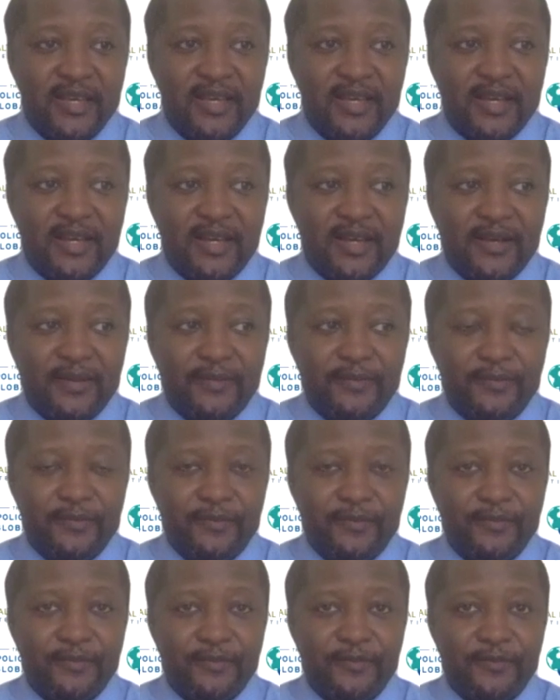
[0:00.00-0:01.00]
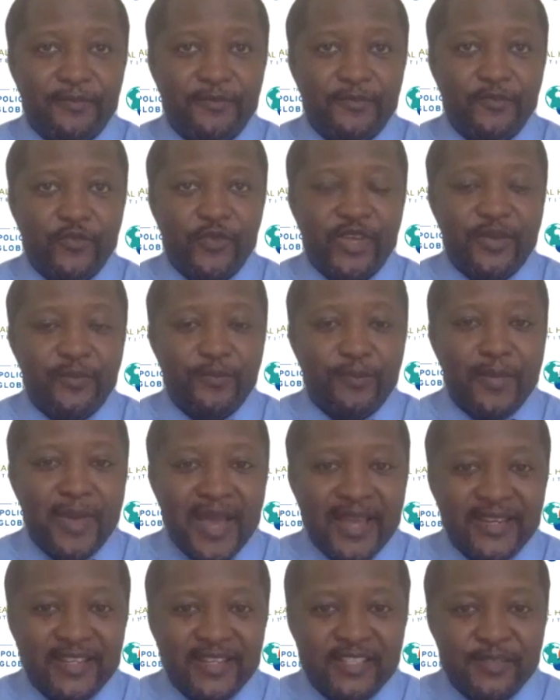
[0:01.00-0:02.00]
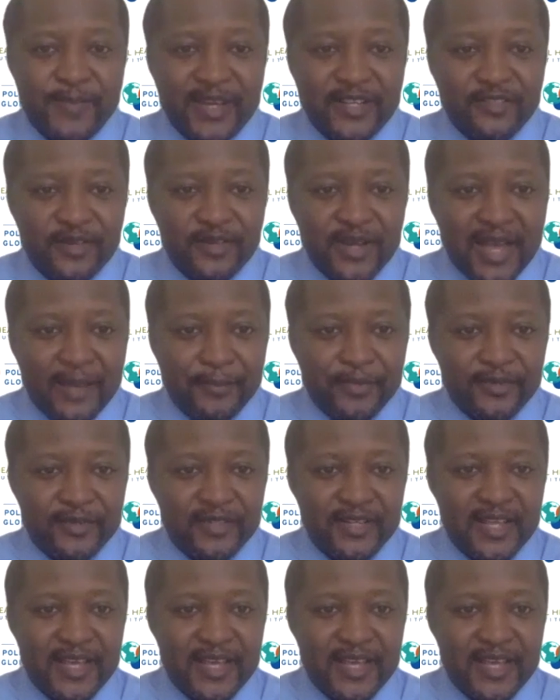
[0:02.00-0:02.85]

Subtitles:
might expect to happen.